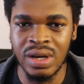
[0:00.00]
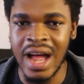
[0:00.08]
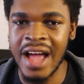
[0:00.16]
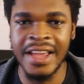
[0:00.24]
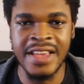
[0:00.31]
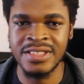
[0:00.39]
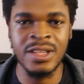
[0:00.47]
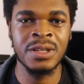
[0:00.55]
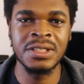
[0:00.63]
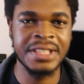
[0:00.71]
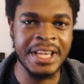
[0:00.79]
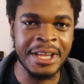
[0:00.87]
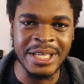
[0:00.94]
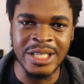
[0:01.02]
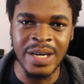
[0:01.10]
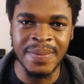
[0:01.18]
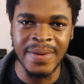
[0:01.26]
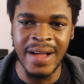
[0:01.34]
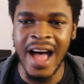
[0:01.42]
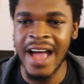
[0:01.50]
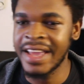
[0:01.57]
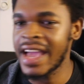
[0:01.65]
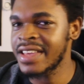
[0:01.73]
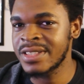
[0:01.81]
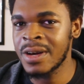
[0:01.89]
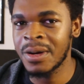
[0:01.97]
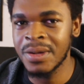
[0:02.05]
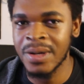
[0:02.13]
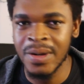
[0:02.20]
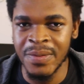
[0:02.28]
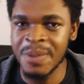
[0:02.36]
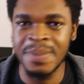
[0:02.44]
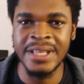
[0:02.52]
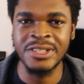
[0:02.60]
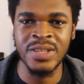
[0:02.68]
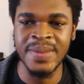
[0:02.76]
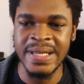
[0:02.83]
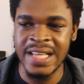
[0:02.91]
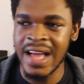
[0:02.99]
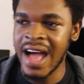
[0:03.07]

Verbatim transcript: our A I is not going to take a job, our A I is not going to replace human,